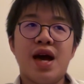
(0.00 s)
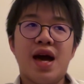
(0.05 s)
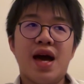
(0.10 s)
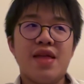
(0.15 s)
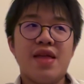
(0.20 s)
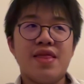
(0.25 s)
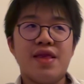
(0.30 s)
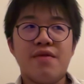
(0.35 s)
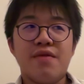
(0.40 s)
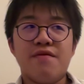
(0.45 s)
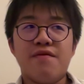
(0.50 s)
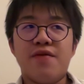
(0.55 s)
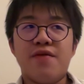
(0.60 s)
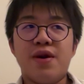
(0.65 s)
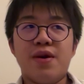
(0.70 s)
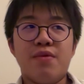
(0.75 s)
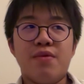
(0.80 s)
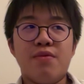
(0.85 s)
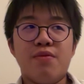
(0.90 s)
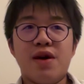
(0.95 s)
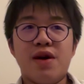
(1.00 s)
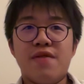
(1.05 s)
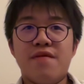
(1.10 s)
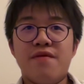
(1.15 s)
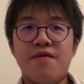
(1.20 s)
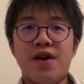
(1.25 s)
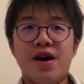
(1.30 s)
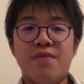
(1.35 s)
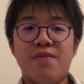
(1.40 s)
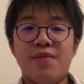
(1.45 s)
and they went
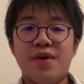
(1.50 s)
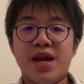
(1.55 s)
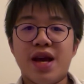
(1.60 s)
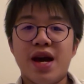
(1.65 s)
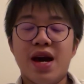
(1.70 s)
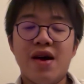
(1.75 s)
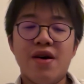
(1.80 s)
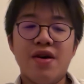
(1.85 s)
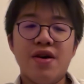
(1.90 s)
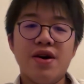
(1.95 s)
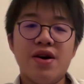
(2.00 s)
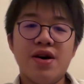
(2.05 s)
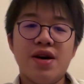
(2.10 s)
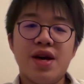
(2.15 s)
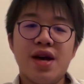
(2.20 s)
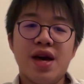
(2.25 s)
via Macau.